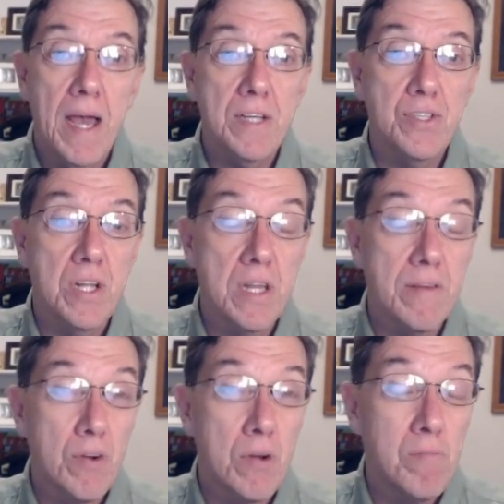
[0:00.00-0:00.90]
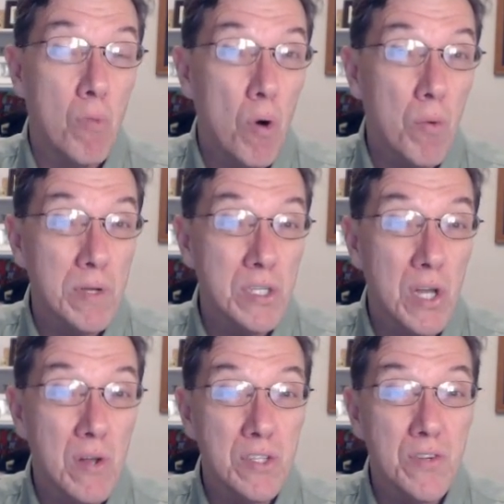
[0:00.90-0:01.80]
has delivered more
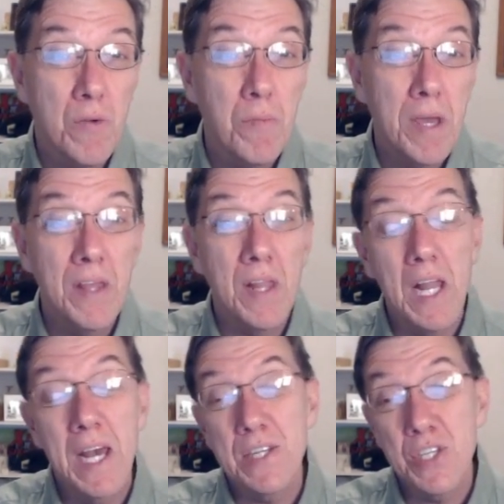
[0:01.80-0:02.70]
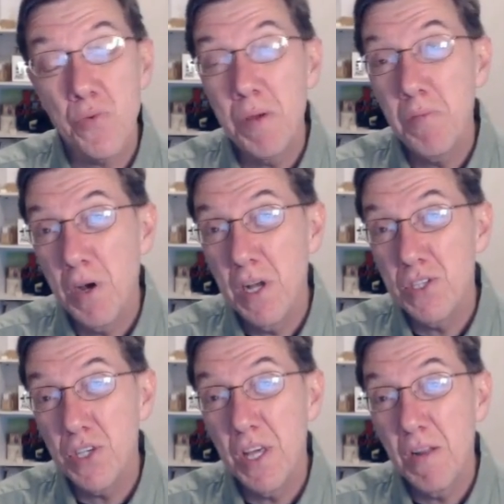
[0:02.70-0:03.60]
results for me in the last 3
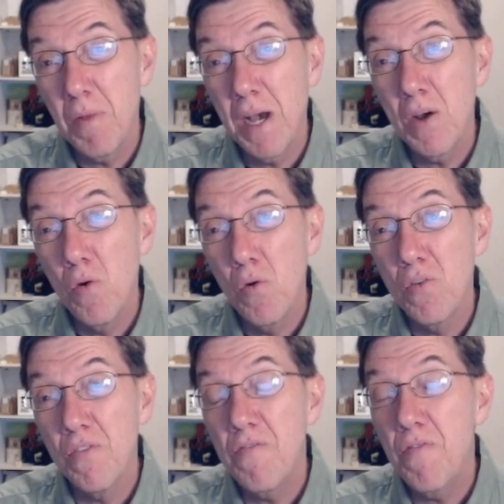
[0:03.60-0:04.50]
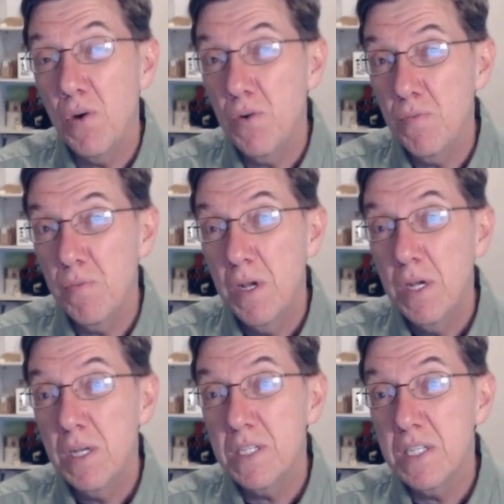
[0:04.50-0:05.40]
months than my old foam
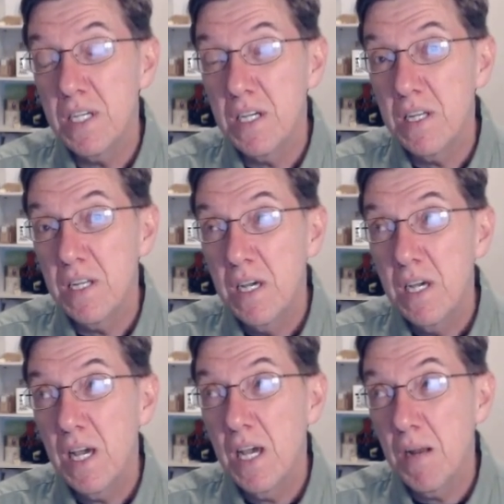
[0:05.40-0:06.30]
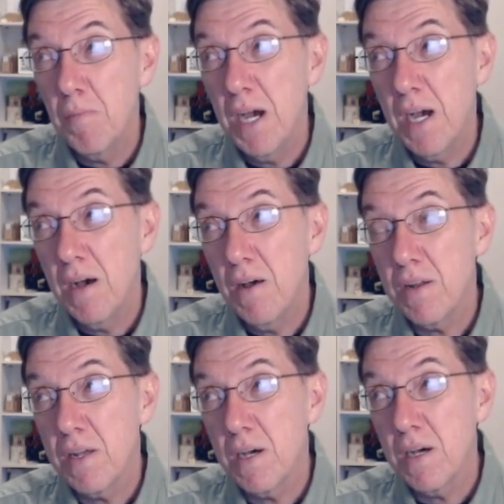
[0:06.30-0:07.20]
did in
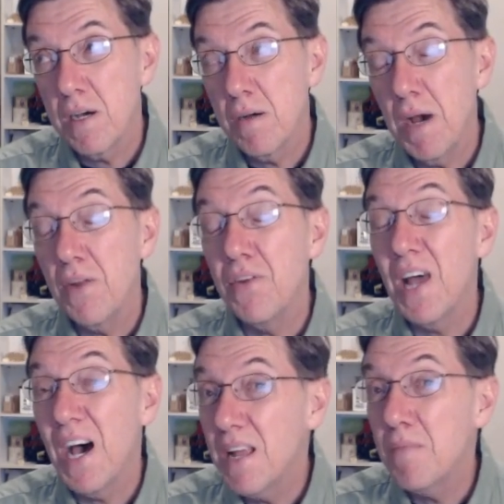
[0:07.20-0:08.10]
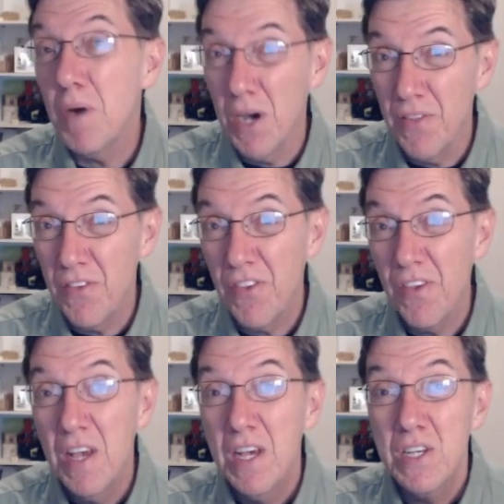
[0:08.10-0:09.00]
about 9
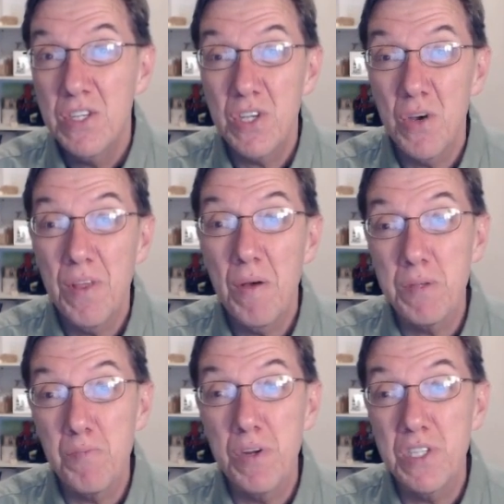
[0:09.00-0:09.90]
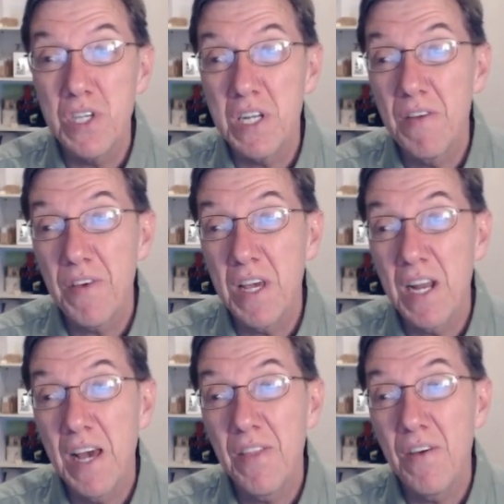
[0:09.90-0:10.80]
months. So that was pretty
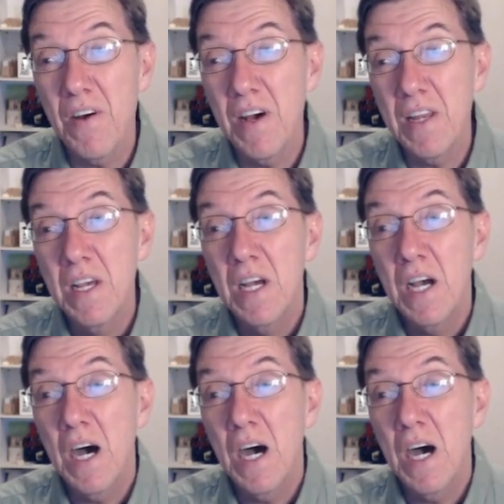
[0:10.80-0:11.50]
significant, I thought.